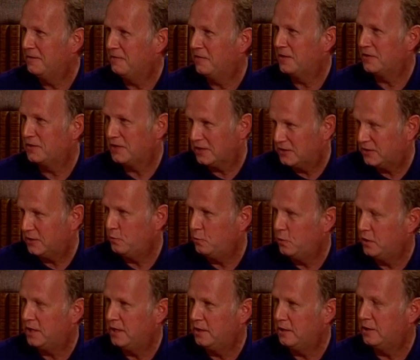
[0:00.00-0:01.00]
a fantastic
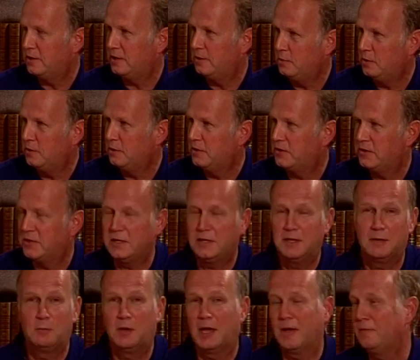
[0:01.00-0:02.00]
work in the
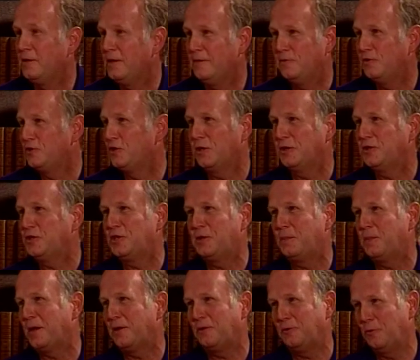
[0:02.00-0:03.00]
community. And we haven't even
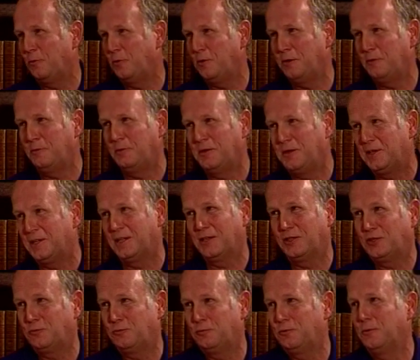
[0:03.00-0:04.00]
touched about your work with the
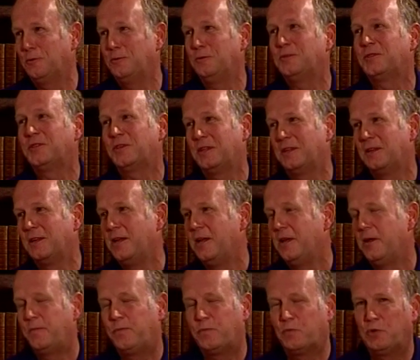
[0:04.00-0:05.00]
kashrut and
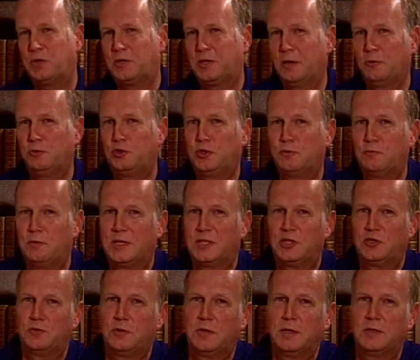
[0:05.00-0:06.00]
with kosher
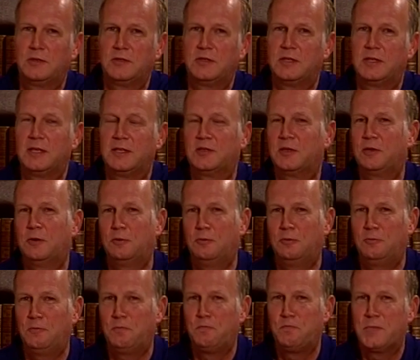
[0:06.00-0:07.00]
restaurants, and that's a
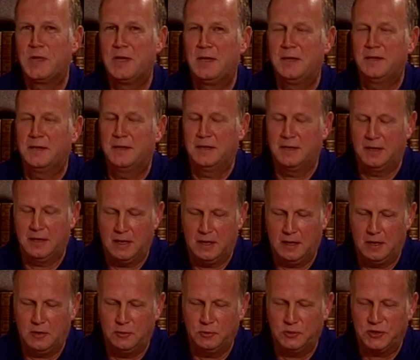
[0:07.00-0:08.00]
whole
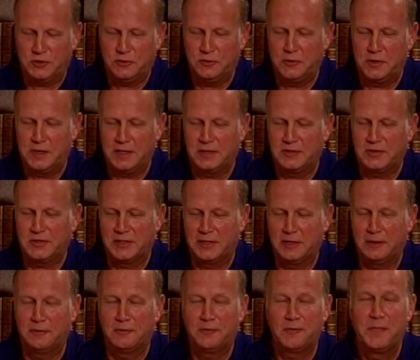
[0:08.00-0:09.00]
story in
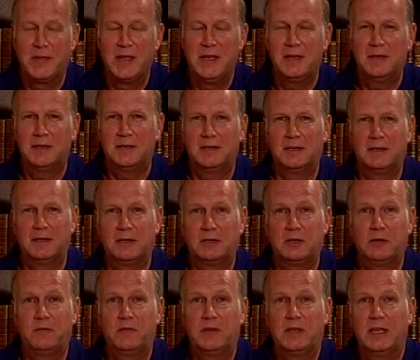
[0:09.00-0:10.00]
itself.
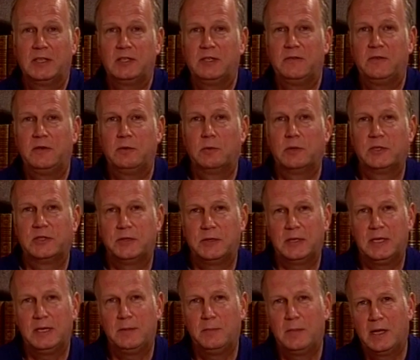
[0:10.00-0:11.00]
Don't forget, if you want
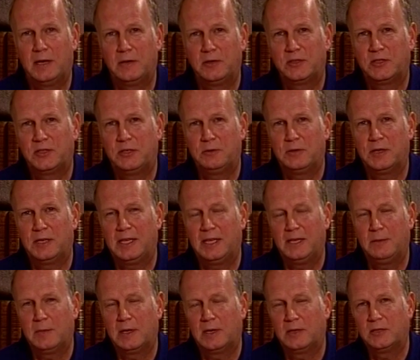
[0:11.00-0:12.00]
to email us, you
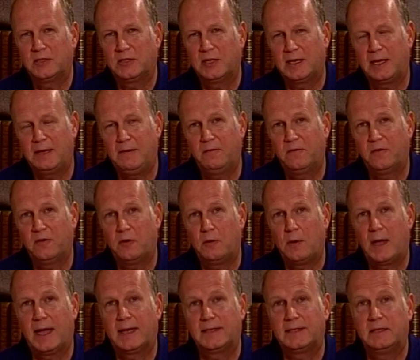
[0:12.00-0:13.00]
can email us at
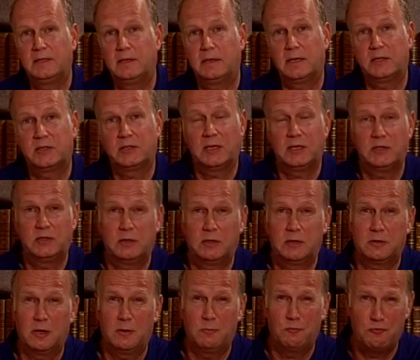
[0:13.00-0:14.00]

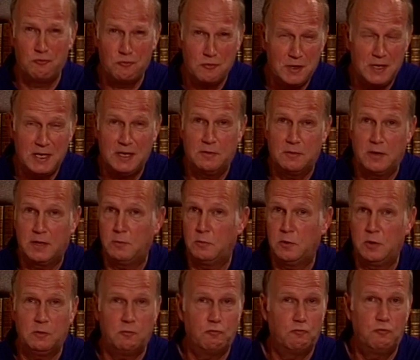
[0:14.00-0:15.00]
info@inthelastdays.com. Really great.
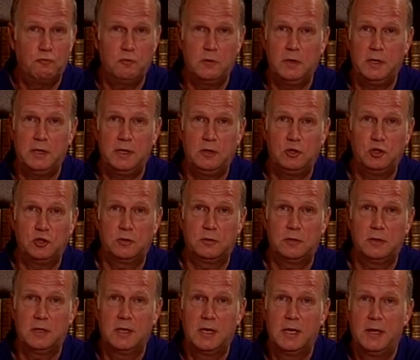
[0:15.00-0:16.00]
We really
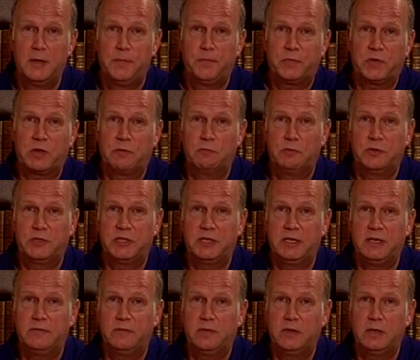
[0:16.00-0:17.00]
enjoy
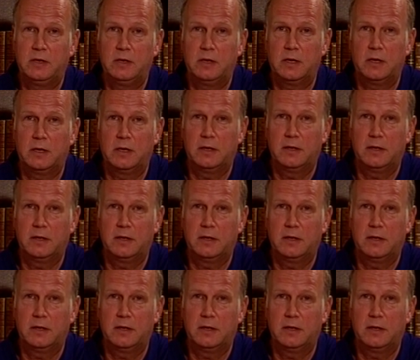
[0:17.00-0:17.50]
receiving